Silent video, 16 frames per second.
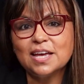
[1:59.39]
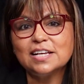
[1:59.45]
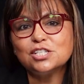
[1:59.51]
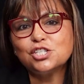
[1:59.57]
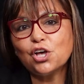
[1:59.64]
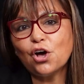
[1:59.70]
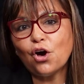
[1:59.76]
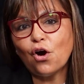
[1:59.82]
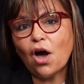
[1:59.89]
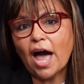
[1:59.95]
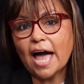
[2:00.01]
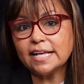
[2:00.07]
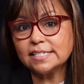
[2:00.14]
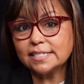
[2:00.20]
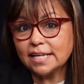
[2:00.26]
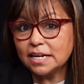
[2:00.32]
So
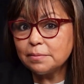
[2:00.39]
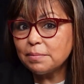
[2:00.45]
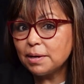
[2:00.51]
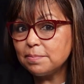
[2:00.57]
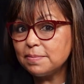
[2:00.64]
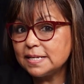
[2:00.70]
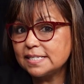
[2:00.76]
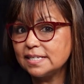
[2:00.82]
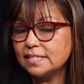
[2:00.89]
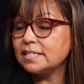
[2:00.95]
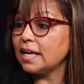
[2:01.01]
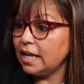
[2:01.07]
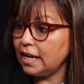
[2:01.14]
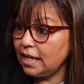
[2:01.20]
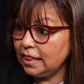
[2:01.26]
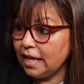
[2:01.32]
I started my business
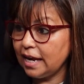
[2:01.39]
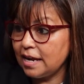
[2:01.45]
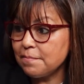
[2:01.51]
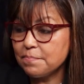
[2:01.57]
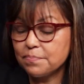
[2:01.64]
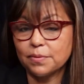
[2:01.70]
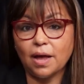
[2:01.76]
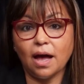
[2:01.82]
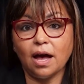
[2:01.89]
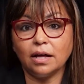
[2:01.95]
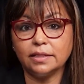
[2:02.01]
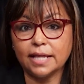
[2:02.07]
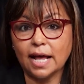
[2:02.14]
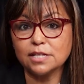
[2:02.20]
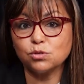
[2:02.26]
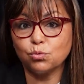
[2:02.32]
in LA.
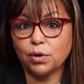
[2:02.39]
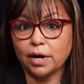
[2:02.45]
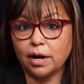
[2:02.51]
That's where